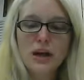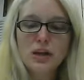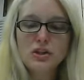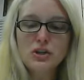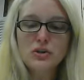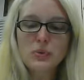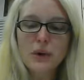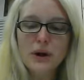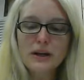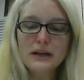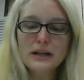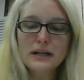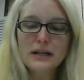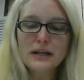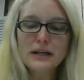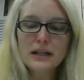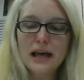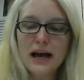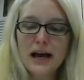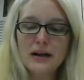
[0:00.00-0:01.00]

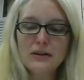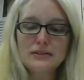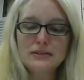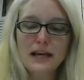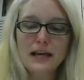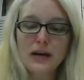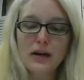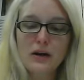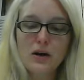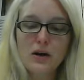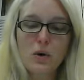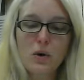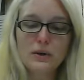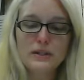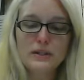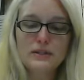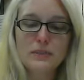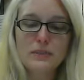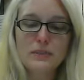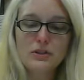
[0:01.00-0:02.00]
Shrunken clouds can't hold
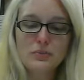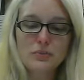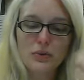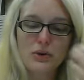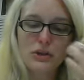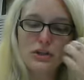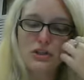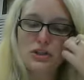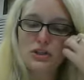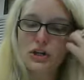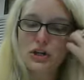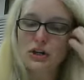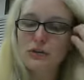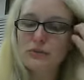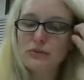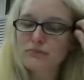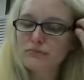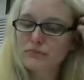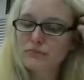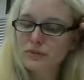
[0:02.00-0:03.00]
as much moisture,
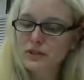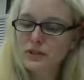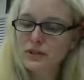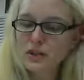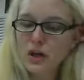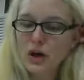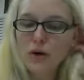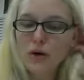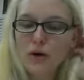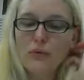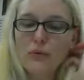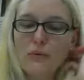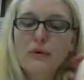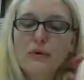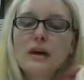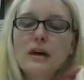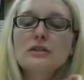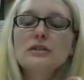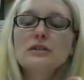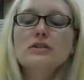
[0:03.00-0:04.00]
so
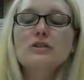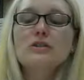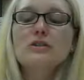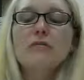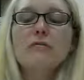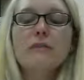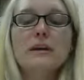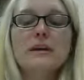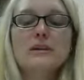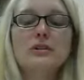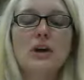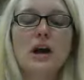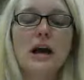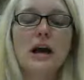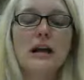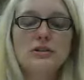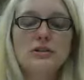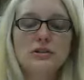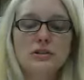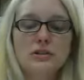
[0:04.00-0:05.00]
snowflakes or
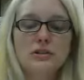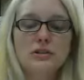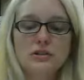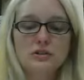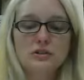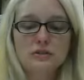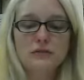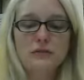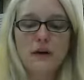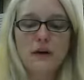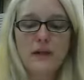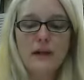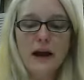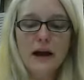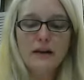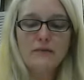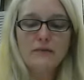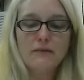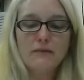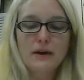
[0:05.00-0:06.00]
ice crystals fall
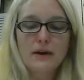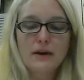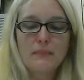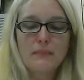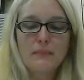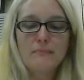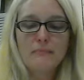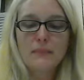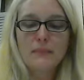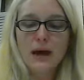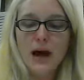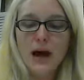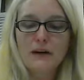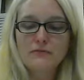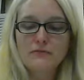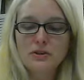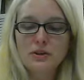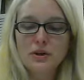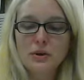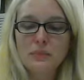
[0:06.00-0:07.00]
out of them.
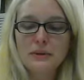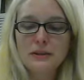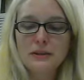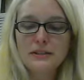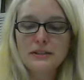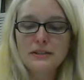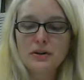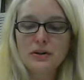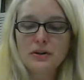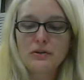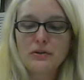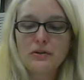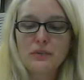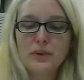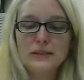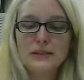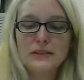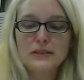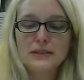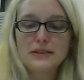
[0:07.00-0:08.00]
After a blizzard, the
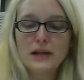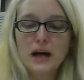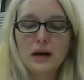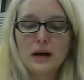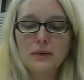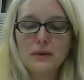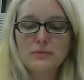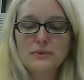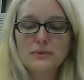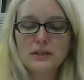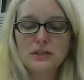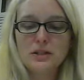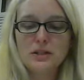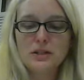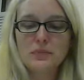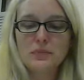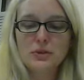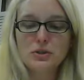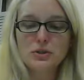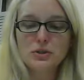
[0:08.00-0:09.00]
wind stops. The
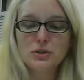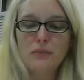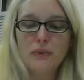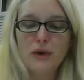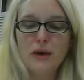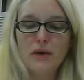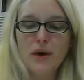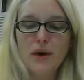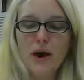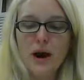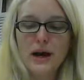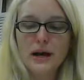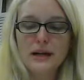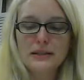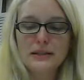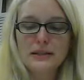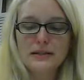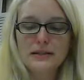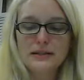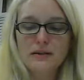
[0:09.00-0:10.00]
temperature may
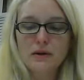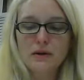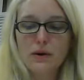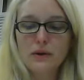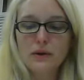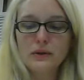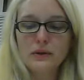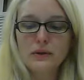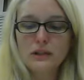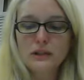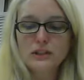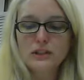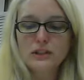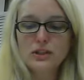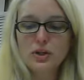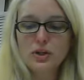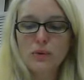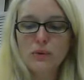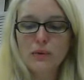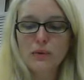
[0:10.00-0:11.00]
rise. Only the
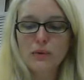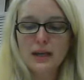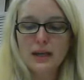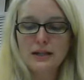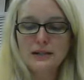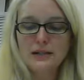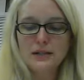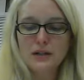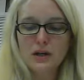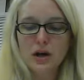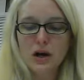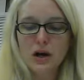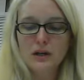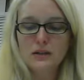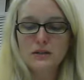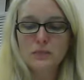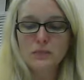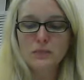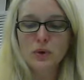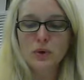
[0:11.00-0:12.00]
snow remains to
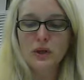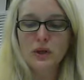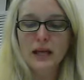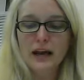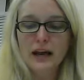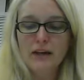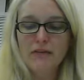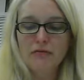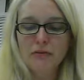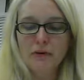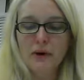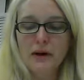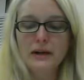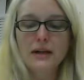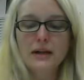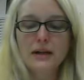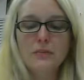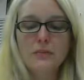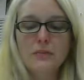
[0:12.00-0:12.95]
cause more life-threatening